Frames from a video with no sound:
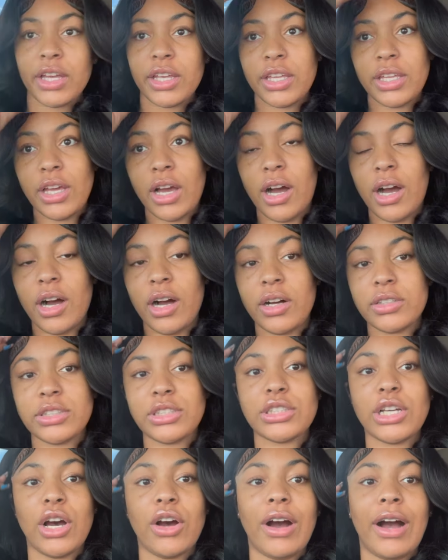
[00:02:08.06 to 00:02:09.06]
Y'all,
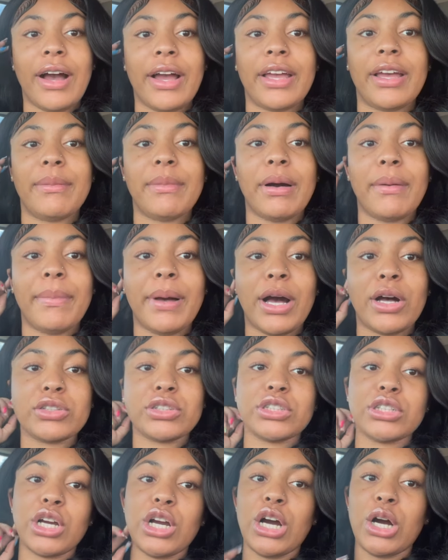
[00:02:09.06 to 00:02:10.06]
so I am about
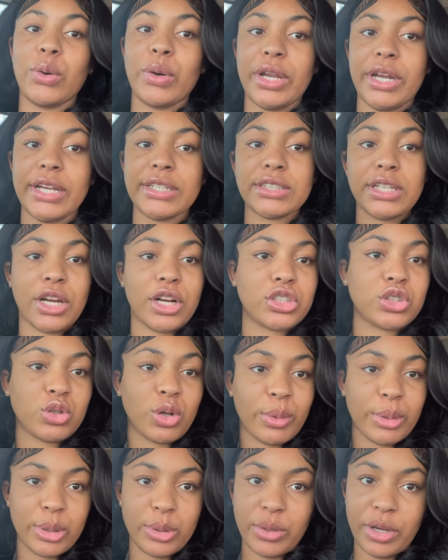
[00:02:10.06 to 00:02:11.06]
to go in this hair
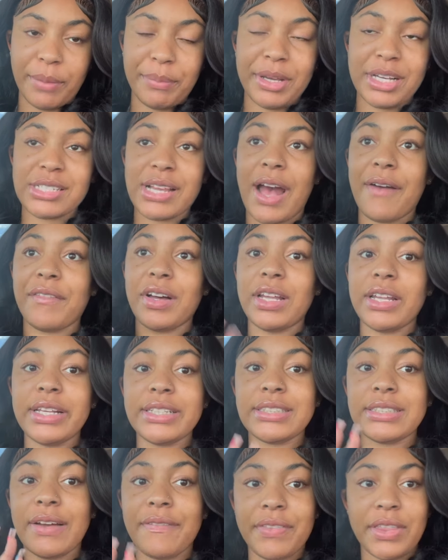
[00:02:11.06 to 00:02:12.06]
store real quick because I have a
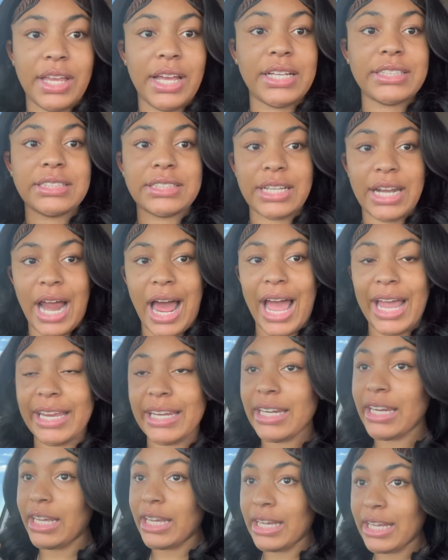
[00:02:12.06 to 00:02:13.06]
list of things that I
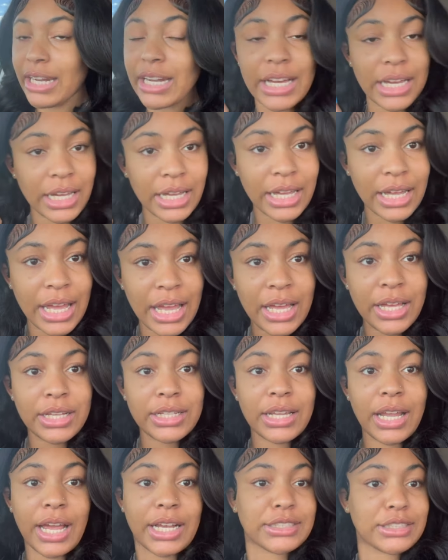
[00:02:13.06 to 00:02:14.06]
need,
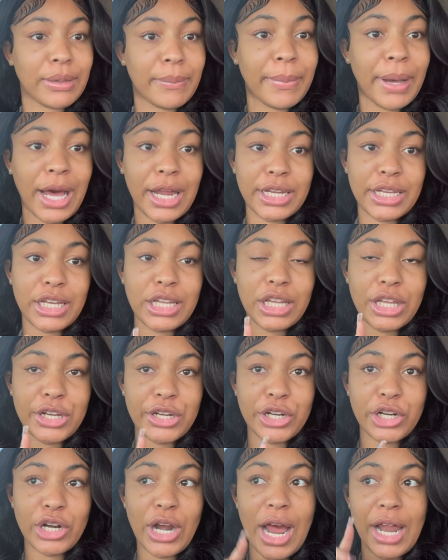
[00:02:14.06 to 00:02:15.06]
like some body
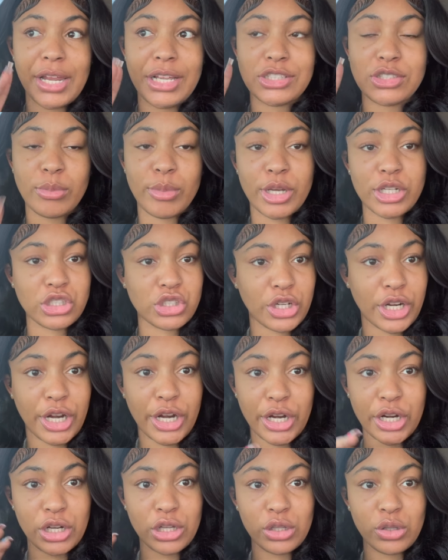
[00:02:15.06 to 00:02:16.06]
glitter. I need some extra
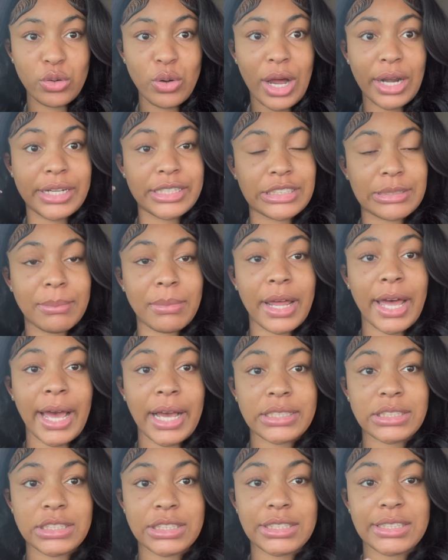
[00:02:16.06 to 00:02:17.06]
hair glue. I need some
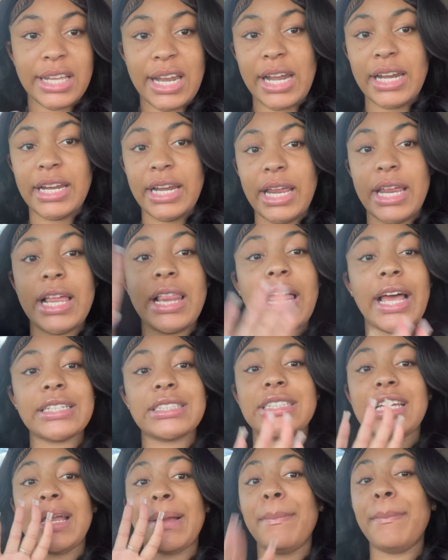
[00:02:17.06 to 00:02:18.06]
lashes and I need an
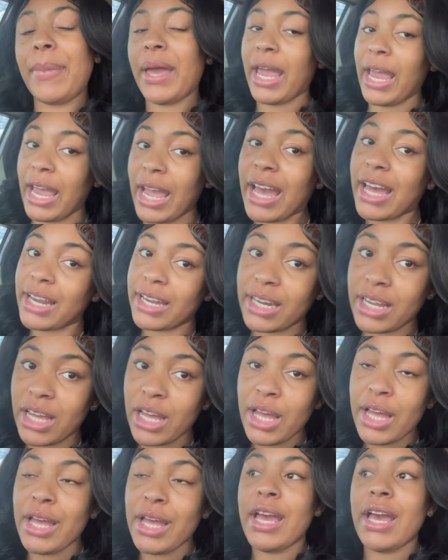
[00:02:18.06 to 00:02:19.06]
elastic band.
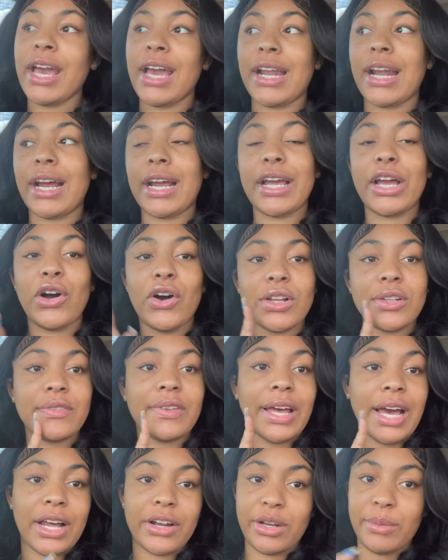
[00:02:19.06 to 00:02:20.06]
And I can get all of
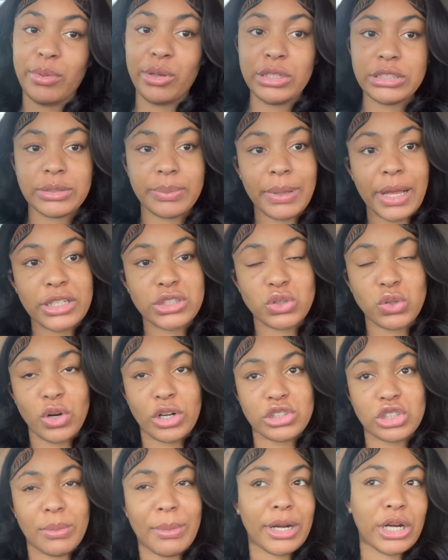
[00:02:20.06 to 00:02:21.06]
that out of the beauty supply store.
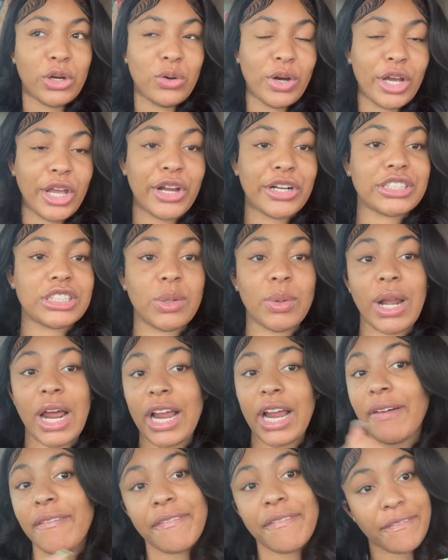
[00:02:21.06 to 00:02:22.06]
So I'm about to go in here and see what I
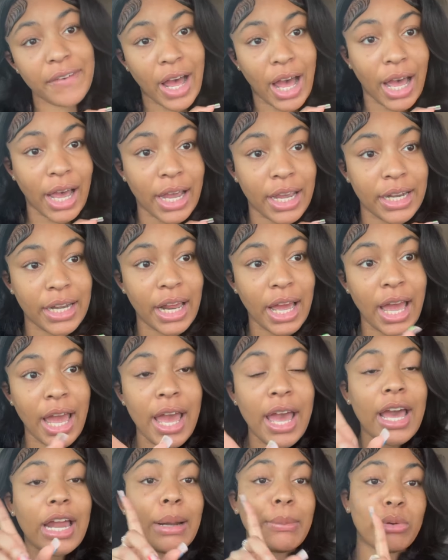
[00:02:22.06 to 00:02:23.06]
can find.
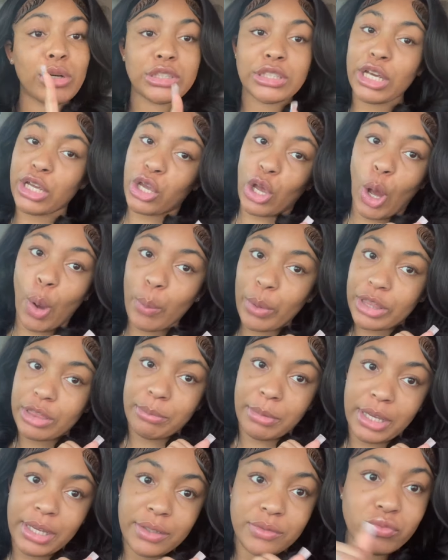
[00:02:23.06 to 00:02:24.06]
I'm going to take y'all with me.